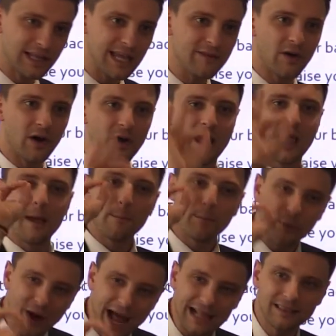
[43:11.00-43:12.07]
to deliver
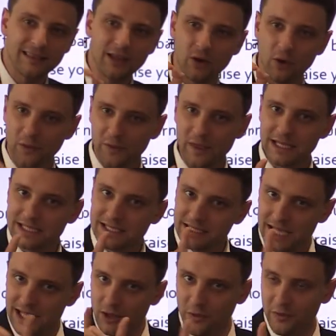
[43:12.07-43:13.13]
practical
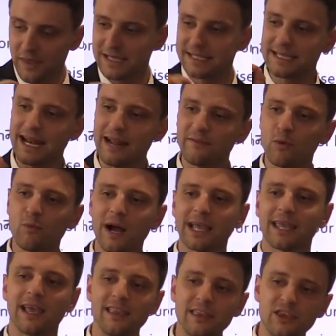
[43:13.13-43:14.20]
things, little things that
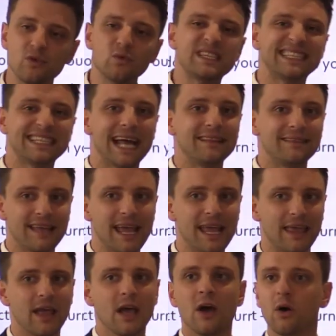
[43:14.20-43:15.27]
everyone can use that
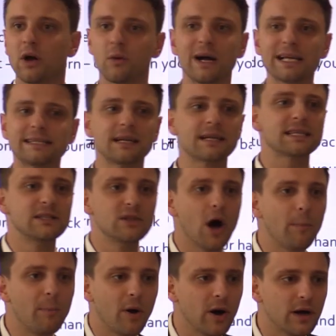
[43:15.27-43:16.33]
day. Otherwise, there's
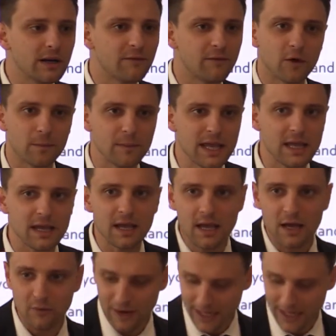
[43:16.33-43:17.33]
no point for me